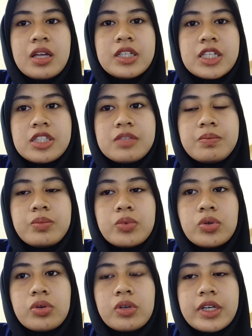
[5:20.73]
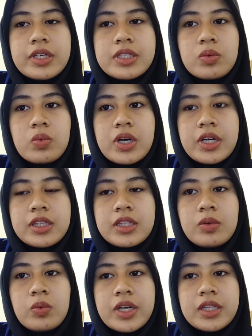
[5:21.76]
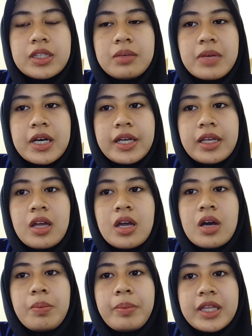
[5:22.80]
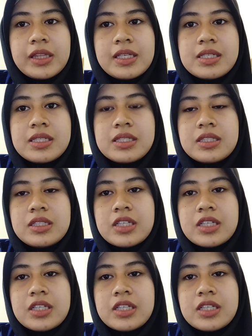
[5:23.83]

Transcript: This book is written by Mattis,